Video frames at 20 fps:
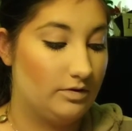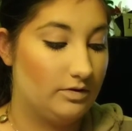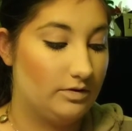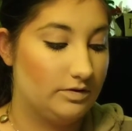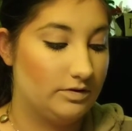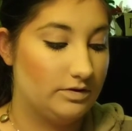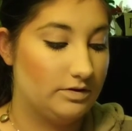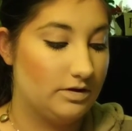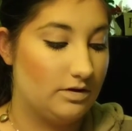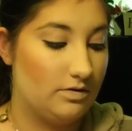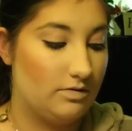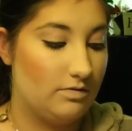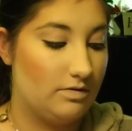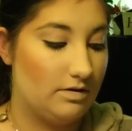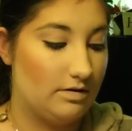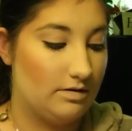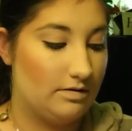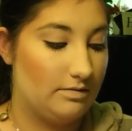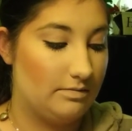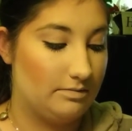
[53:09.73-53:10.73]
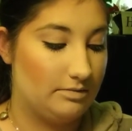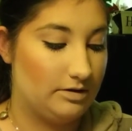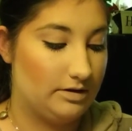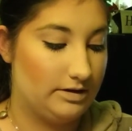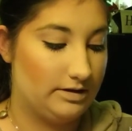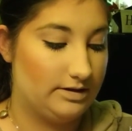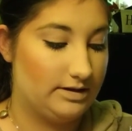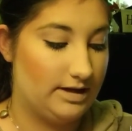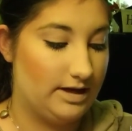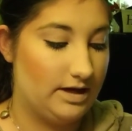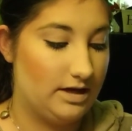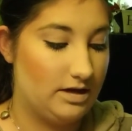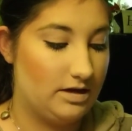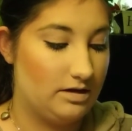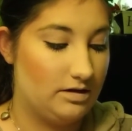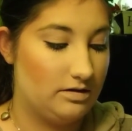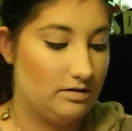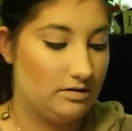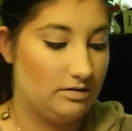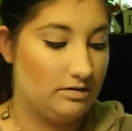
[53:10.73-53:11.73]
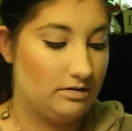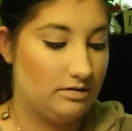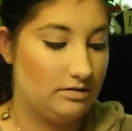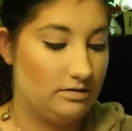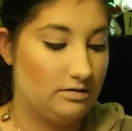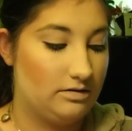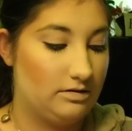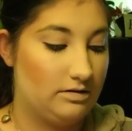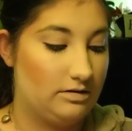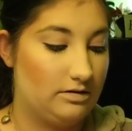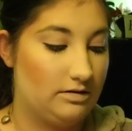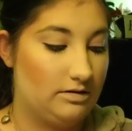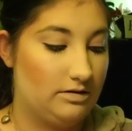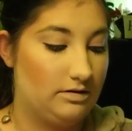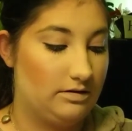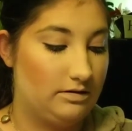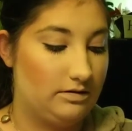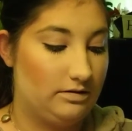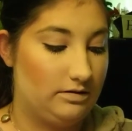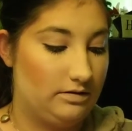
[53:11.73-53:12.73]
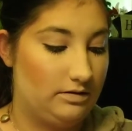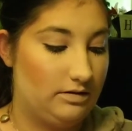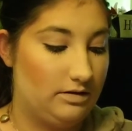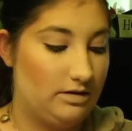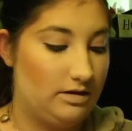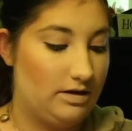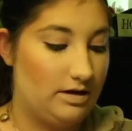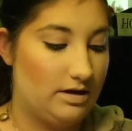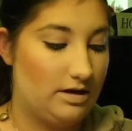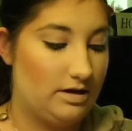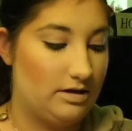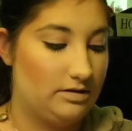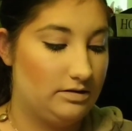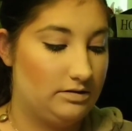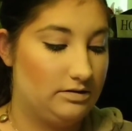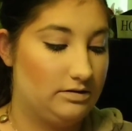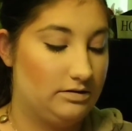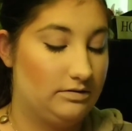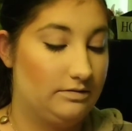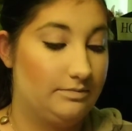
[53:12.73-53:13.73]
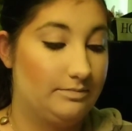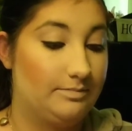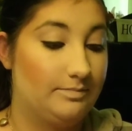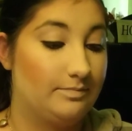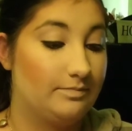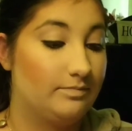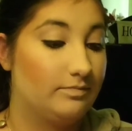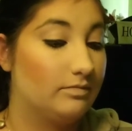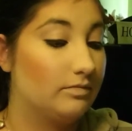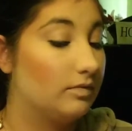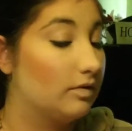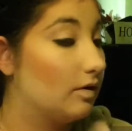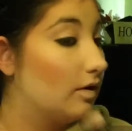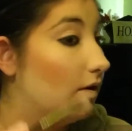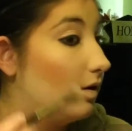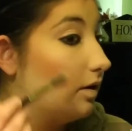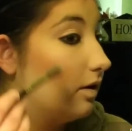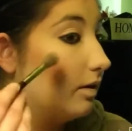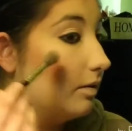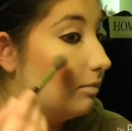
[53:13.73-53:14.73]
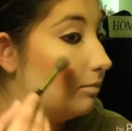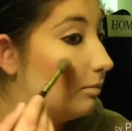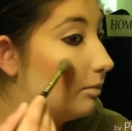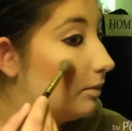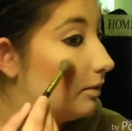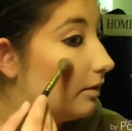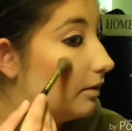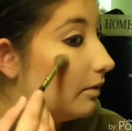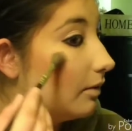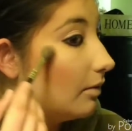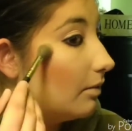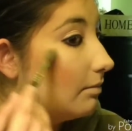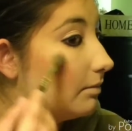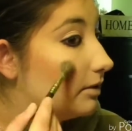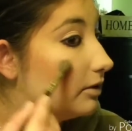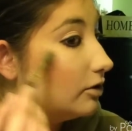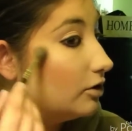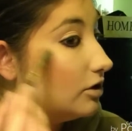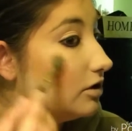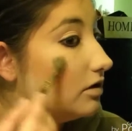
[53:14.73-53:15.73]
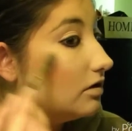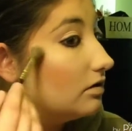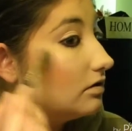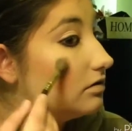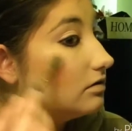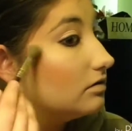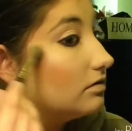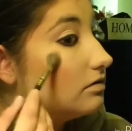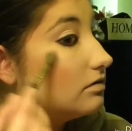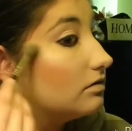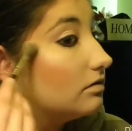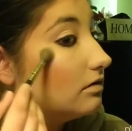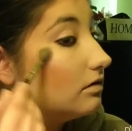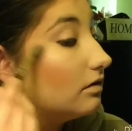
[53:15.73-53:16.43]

So I'm going to take this, put it on my cheeks.